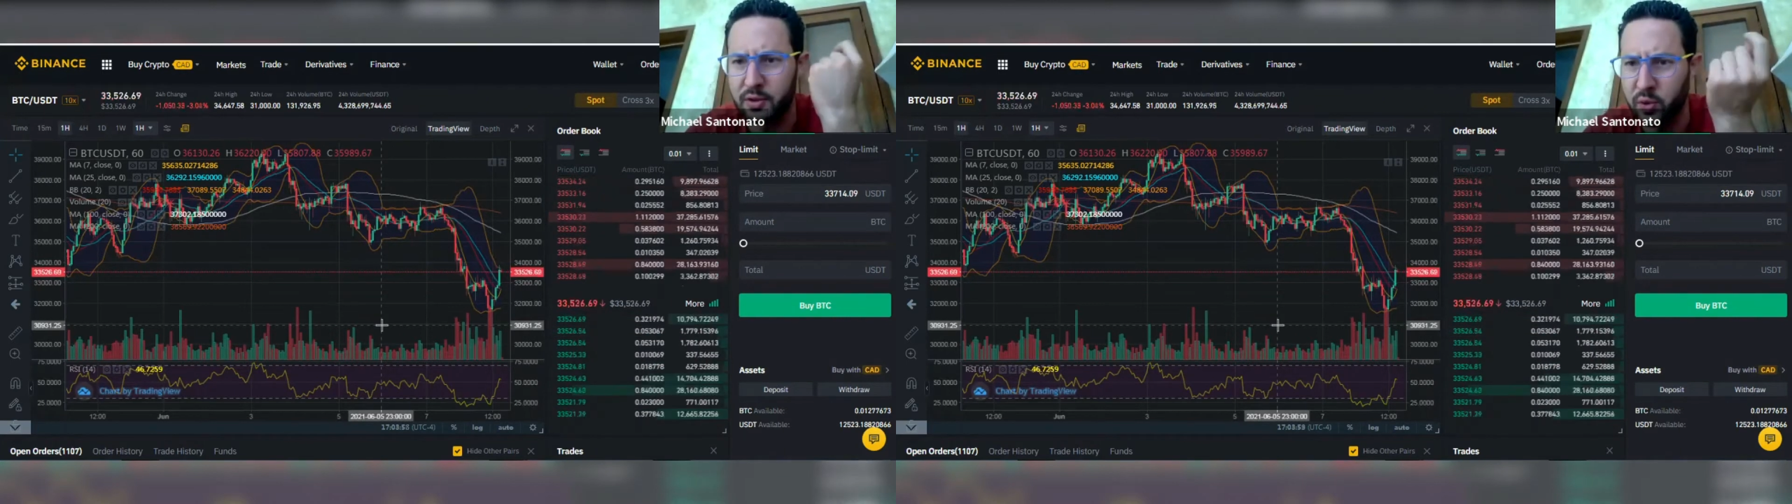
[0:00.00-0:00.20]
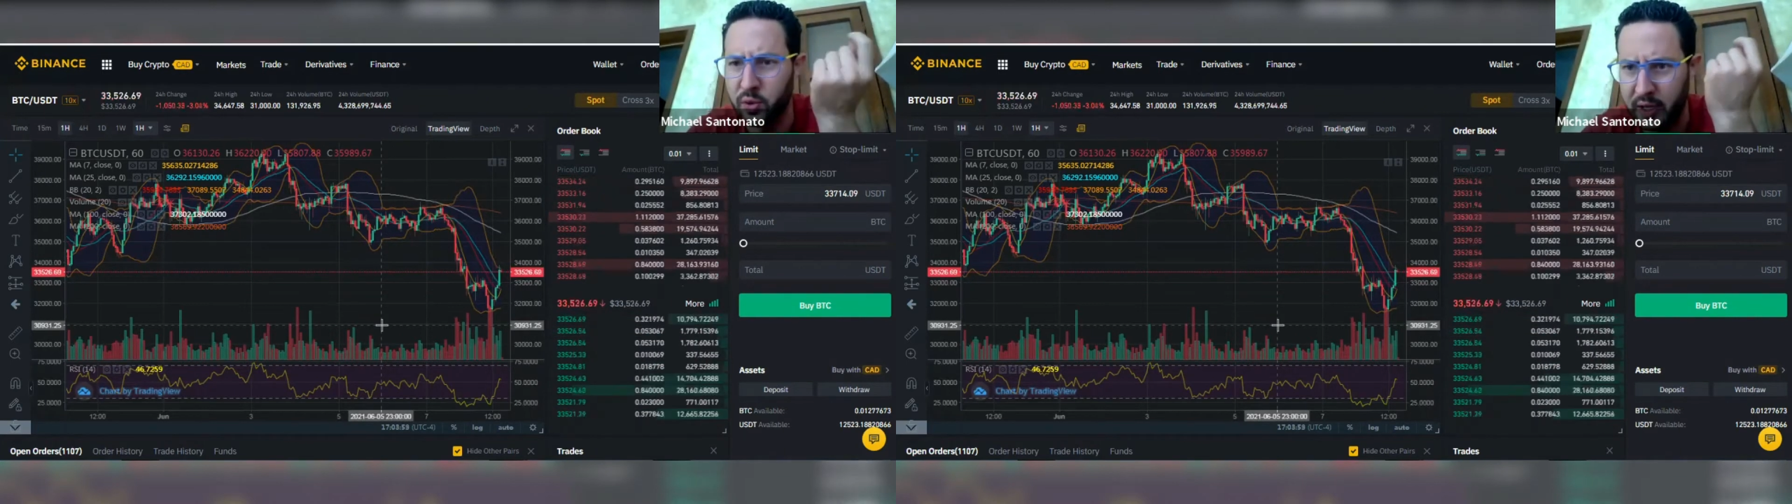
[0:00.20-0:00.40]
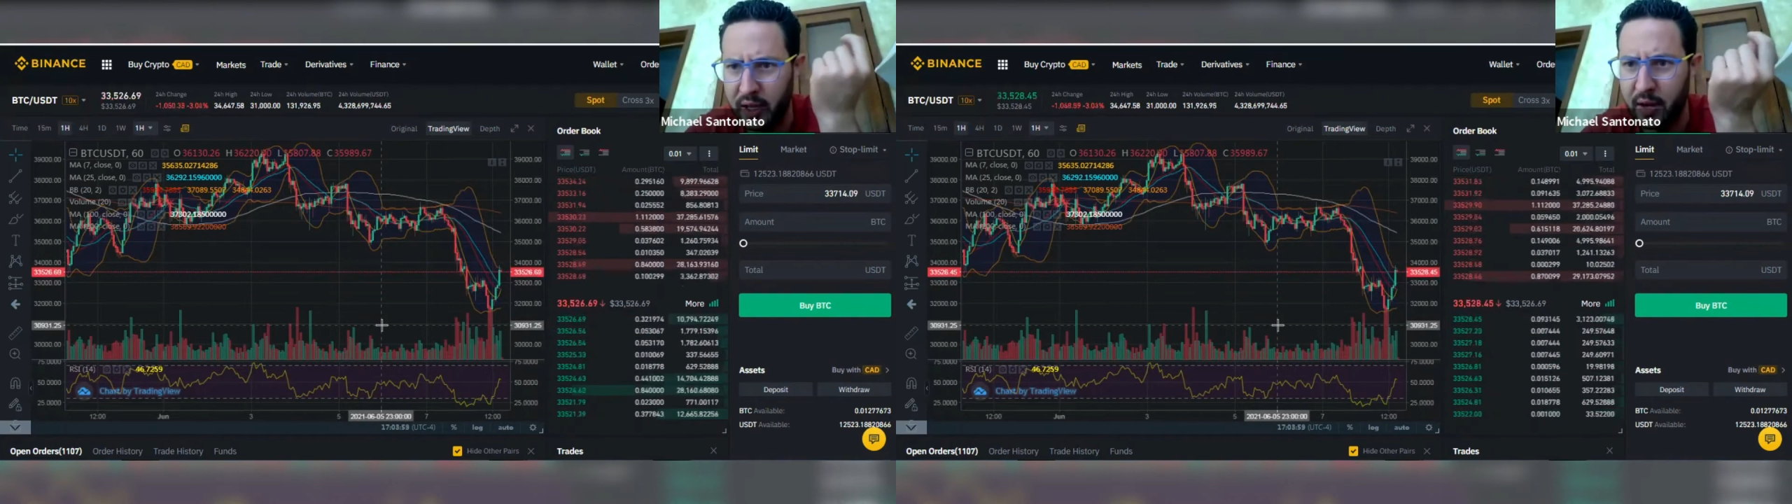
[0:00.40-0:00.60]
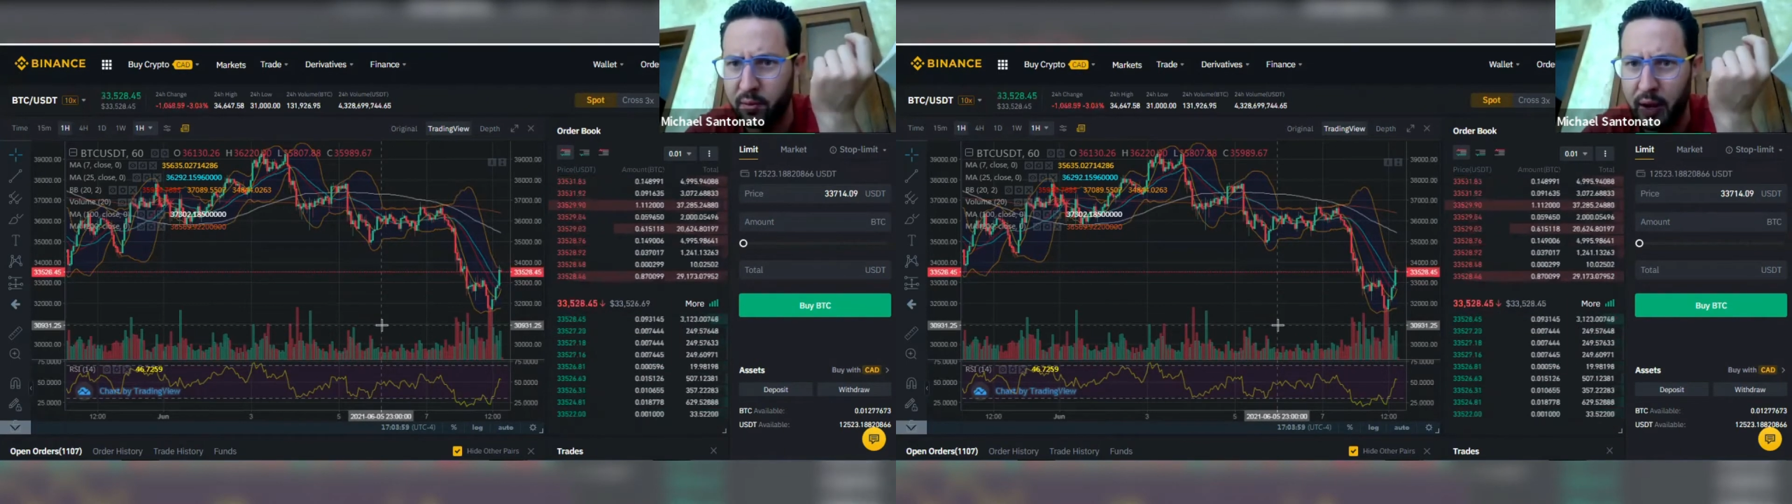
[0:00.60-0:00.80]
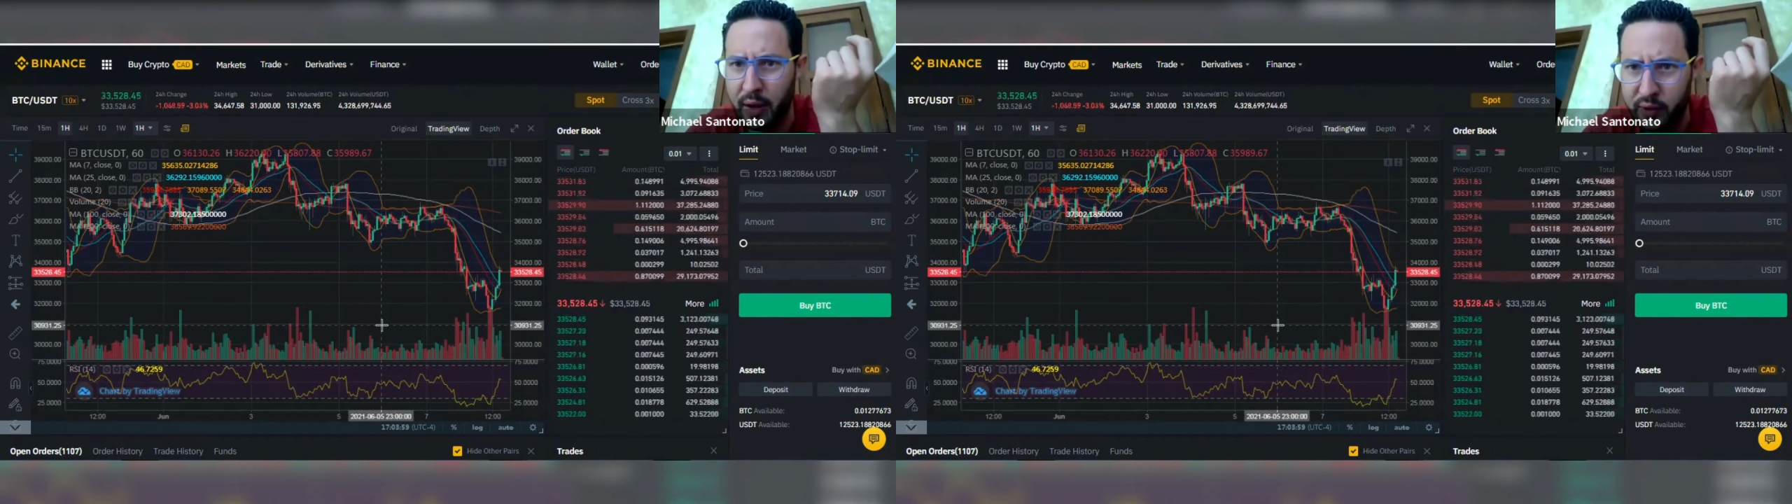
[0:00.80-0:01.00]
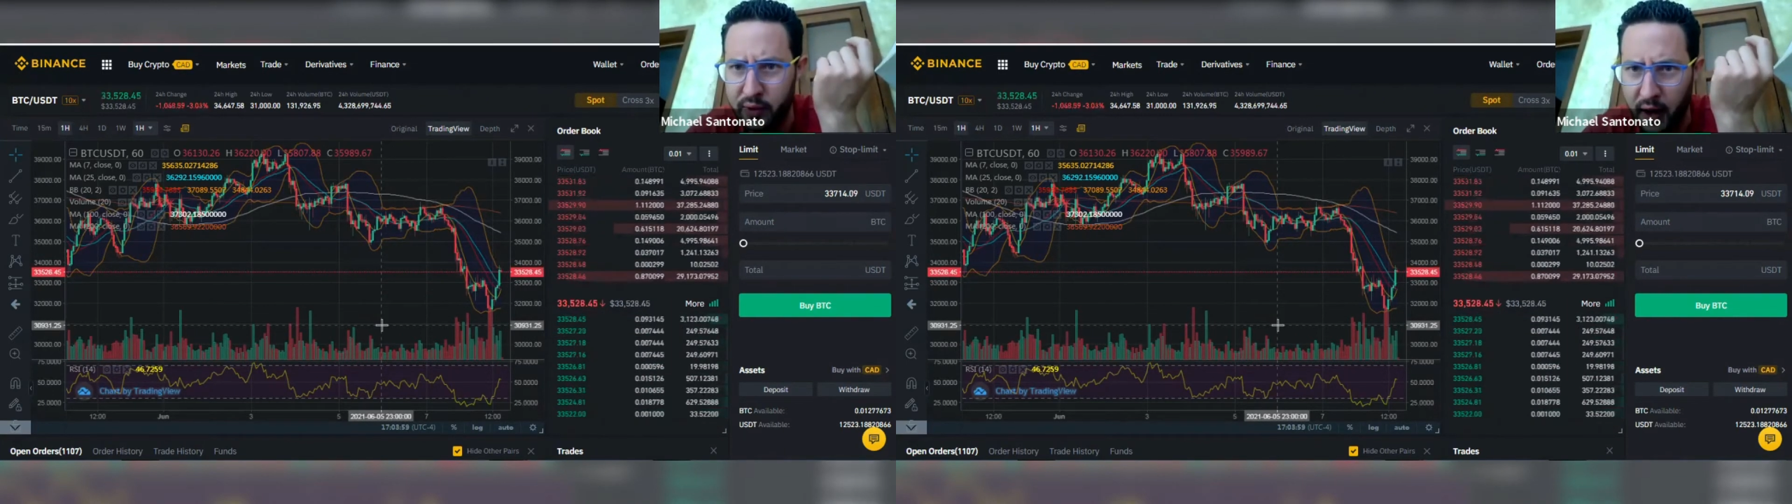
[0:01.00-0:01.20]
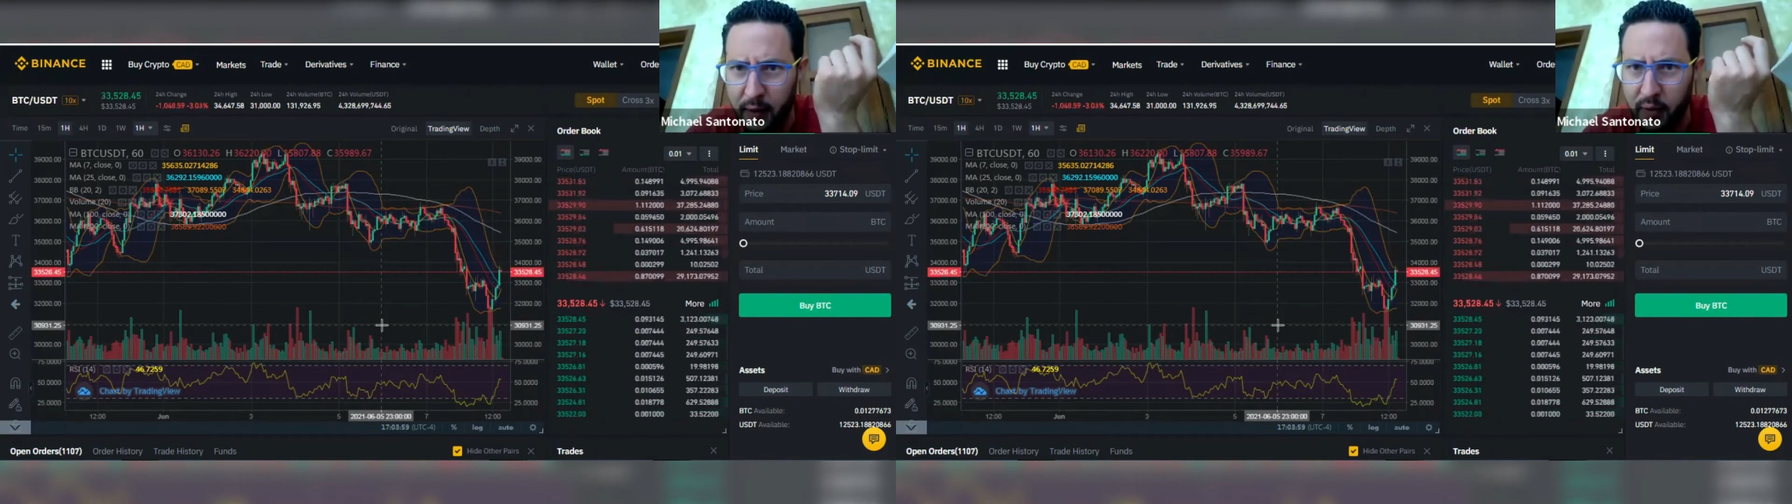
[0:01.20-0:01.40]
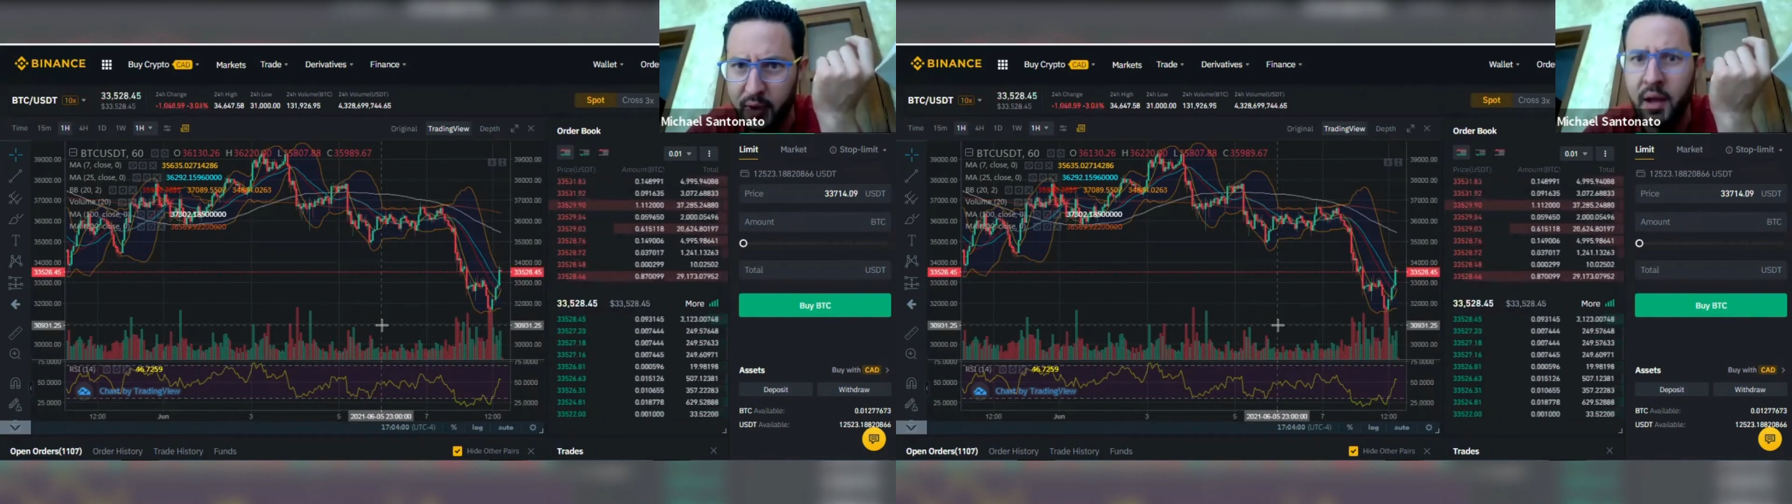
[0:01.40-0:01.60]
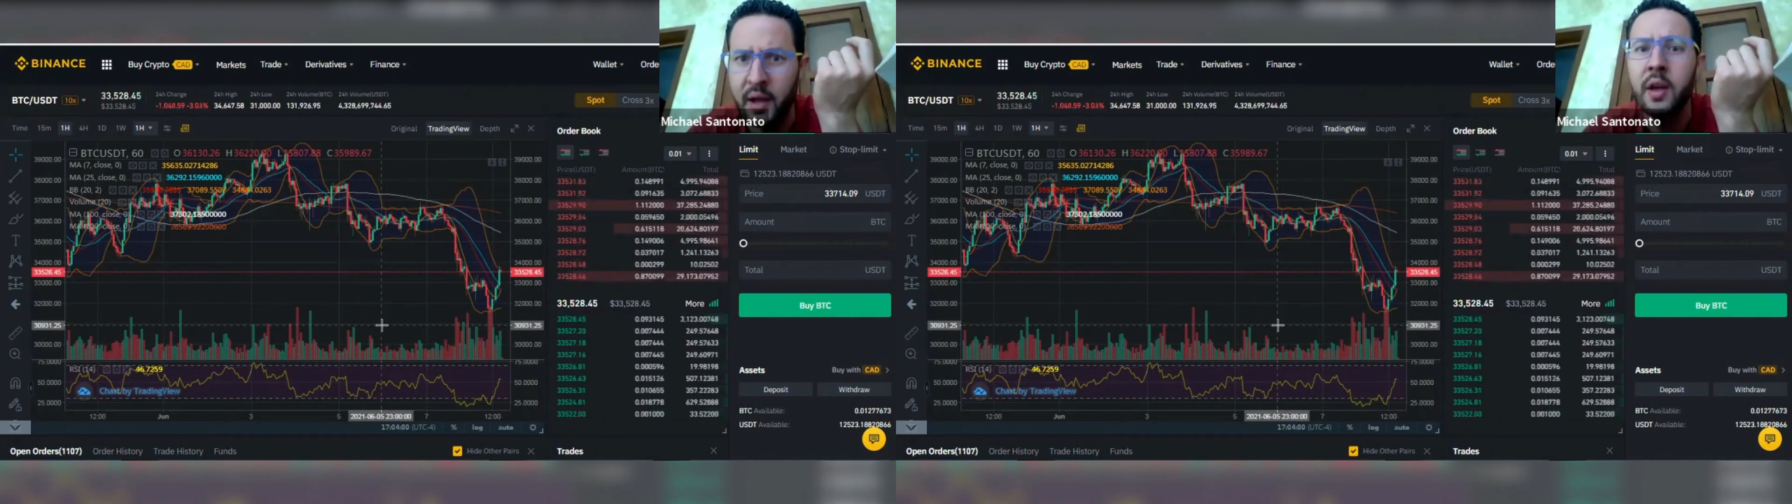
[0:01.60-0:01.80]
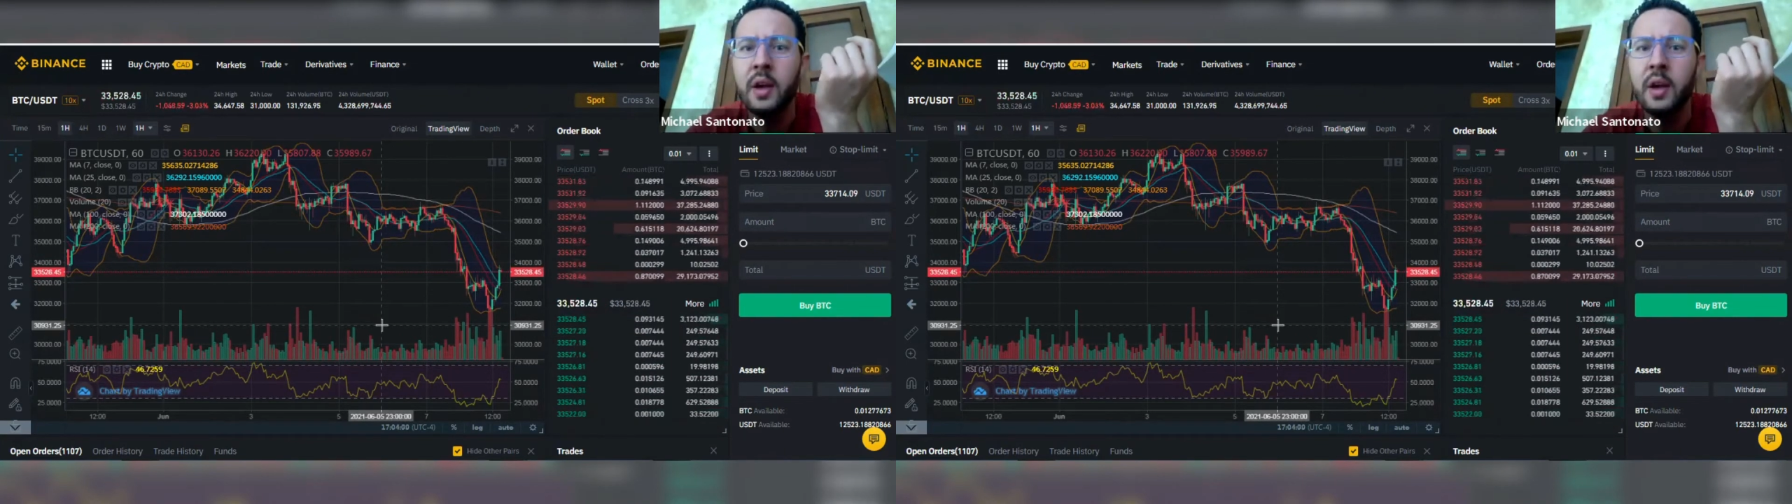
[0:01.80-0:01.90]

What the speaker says: do not get it right every time, okay?